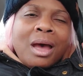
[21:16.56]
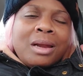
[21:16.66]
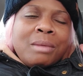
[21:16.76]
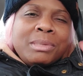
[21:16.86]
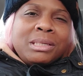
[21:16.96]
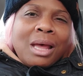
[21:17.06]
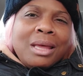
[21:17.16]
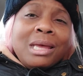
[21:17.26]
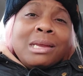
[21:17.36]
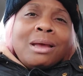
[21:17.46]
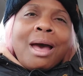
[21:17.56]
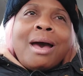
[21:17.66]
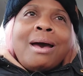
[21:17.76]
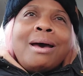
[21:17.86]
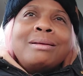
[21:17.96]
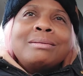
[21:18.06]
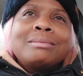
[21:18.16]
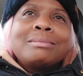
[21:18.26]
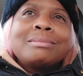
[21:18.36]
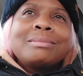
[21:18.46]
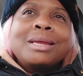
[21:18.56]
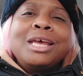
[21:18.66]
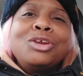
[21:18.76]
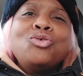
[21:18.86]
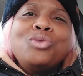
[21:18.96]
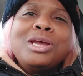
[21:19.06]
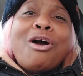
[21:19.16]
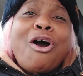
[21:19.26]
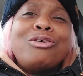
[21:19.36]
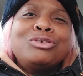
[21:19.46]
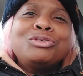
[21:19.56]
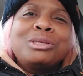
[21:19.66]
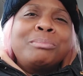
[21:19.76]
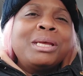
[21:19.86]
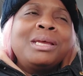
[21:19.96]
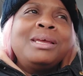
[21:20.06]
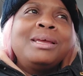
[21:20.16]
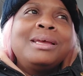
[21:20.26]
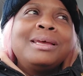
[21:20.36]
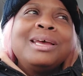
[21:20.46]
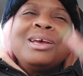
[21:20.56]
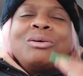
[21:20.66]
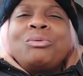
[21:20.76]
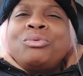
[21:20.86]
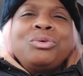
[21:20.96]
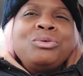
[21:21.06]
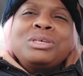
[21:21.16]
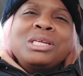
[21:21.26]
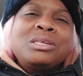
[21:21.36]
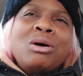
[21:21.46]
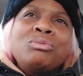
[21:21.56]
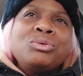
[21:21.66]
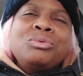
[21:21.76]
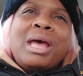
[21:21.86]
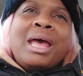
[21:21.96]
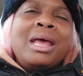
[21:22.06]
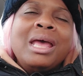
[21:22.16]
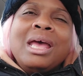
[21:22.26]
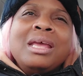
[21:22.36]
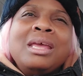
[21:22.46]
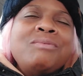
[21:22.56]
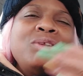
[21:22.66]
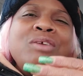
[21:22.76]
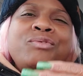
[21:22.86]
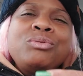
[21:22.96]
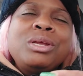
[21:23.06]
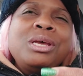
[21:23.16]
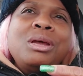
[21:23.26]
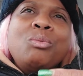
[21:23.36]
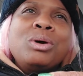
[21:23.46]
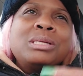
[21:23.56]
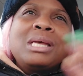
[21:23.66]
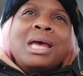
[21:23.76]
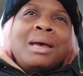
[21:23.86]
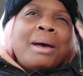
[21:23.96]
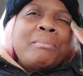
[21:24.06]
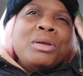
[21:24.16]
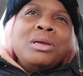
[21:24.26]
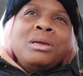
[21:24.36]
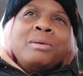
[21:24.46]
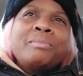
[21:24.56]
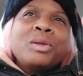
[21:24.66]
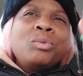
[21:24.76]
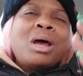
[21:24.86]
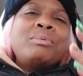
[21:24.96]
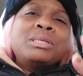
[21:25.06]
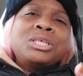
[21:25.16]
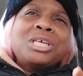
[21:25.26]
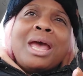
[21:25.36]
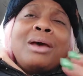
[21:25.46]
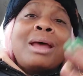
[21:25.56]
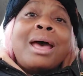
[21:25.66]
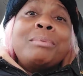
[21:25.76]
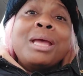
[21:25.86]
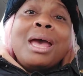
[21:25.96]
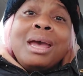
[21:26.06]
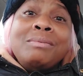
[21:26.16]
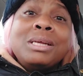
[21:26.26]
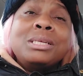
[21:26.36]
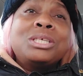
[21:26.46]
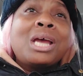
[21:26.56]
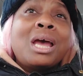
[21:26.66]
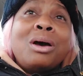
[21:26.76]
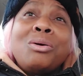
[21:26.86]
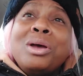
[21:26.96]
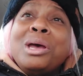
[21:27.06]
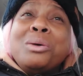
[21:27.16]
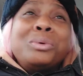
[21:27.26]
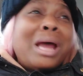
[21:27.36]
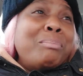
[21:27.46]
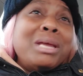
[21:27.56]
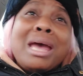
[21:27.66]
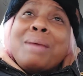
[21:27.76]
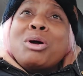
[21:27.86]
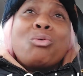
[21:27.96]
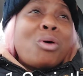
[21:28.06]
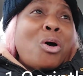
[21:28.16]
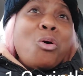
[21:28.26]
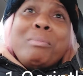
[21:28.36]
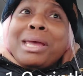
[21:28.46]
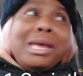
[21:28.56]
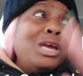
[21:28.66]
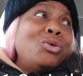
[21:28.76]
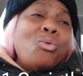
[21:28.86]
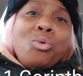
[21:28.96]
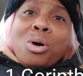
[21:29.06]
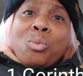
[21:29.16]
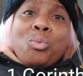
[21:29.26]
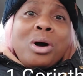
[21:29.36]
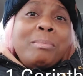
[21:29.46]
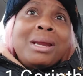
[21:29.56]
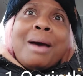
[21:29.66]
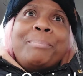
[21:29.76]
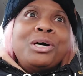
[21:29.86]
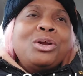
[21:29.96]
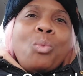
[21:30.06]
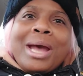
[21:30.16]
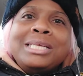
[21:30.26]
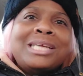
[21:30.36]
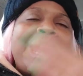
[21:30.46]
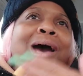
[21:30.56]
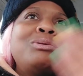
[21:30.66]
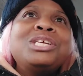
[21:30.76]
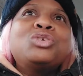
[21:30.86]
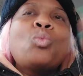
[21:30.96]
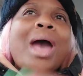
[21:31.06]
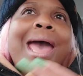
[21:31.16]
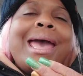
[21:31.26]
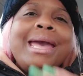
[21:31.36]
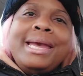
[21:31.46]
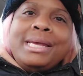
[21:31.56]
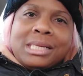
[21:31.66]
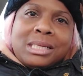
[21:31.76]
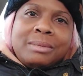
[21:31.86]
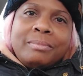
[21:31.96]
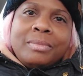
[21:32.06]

and I'm going to say in God and who he called you to be, well, you just don't do that. Even if you did at one time. I'm hearing, when I was a child, I behaved as a child. When I became a grown man or a woman, I put away childish ways.